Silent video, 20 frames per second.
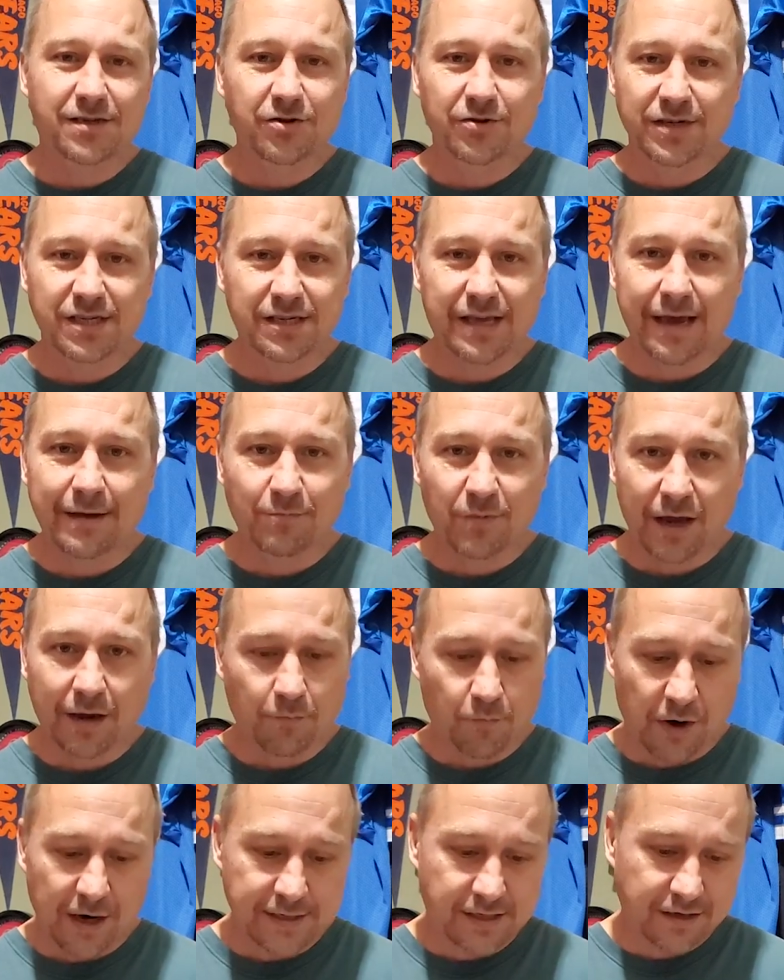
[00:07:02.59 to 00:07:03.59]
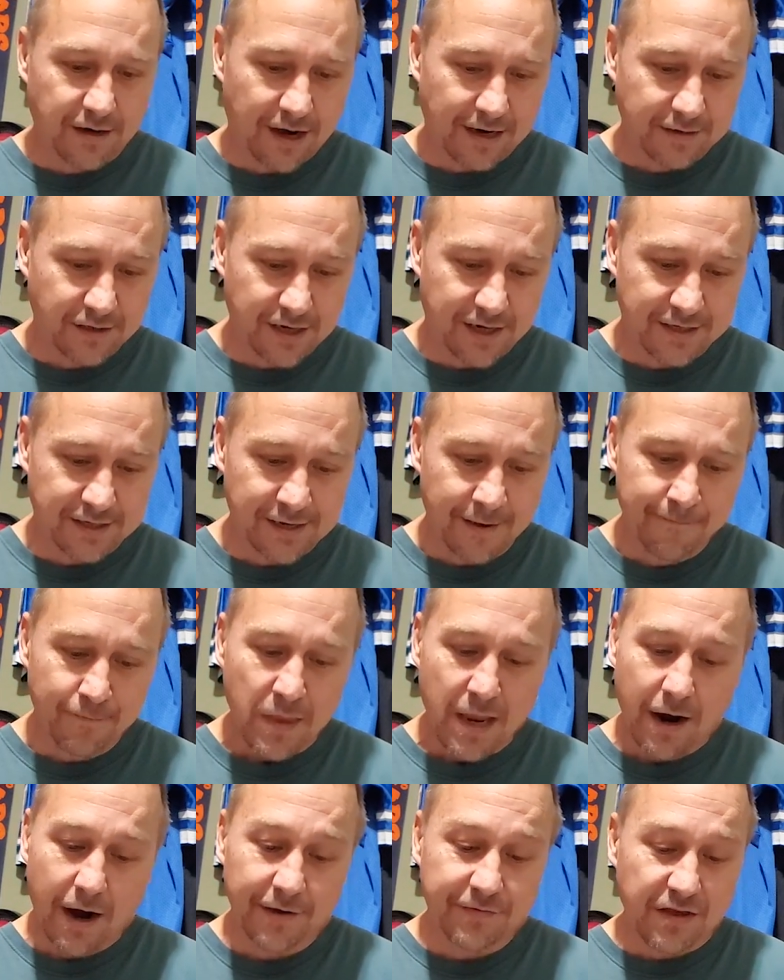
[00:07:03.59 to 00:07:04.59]
to escape like Prescott does.
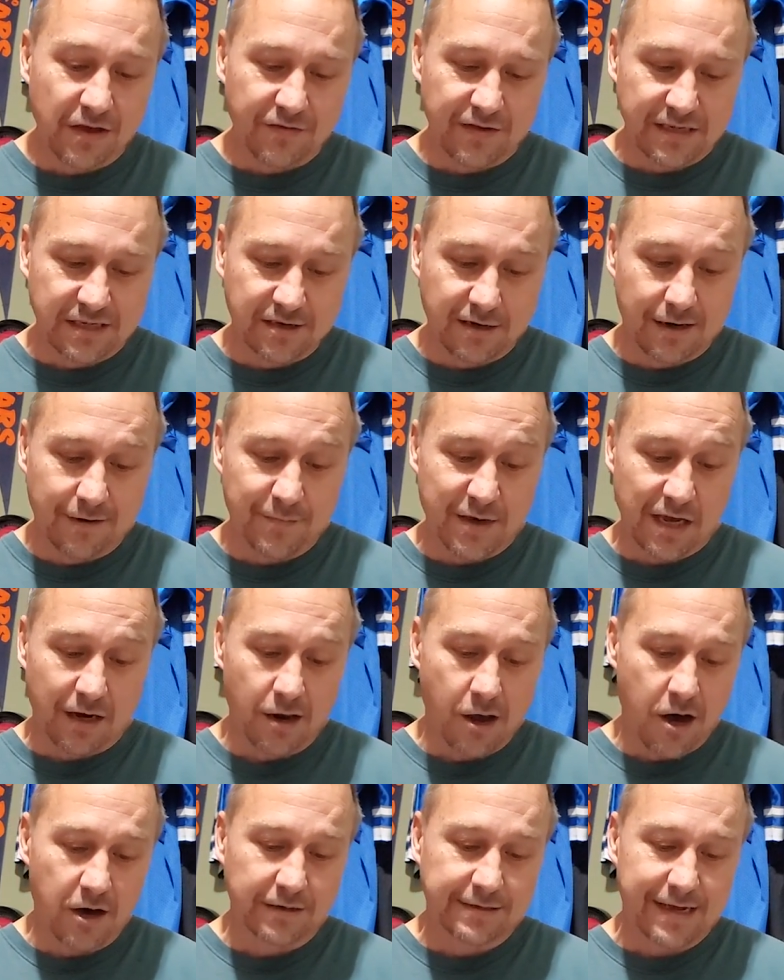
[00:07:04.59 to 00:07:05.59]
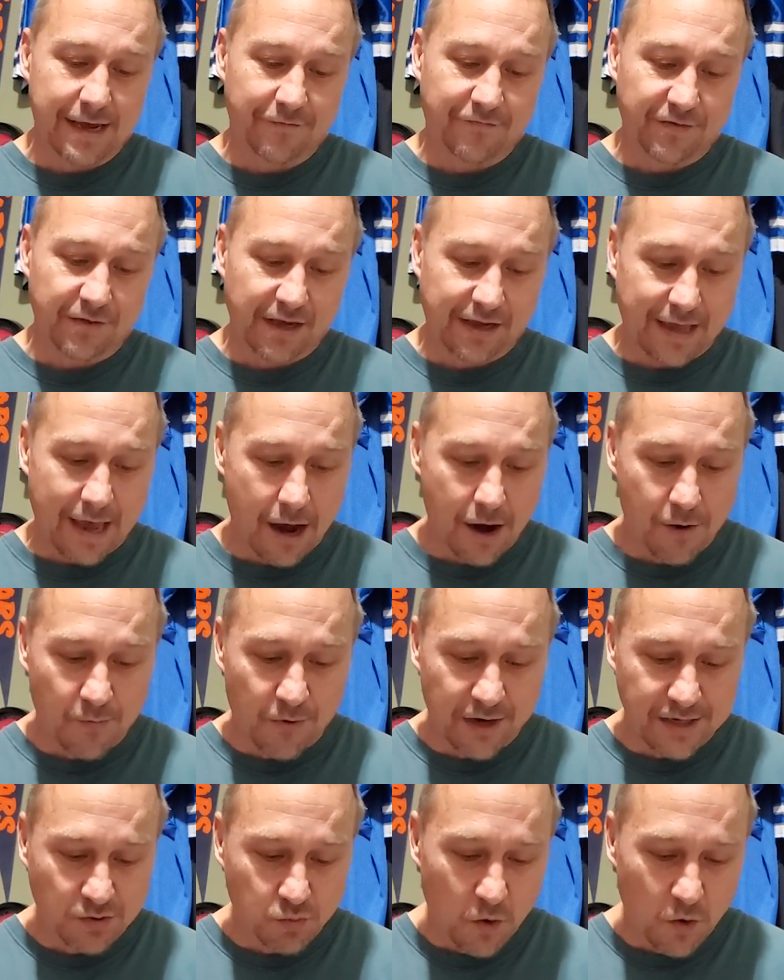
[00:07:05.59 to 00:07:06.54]
I think this is going to be a long day for the Cowboys.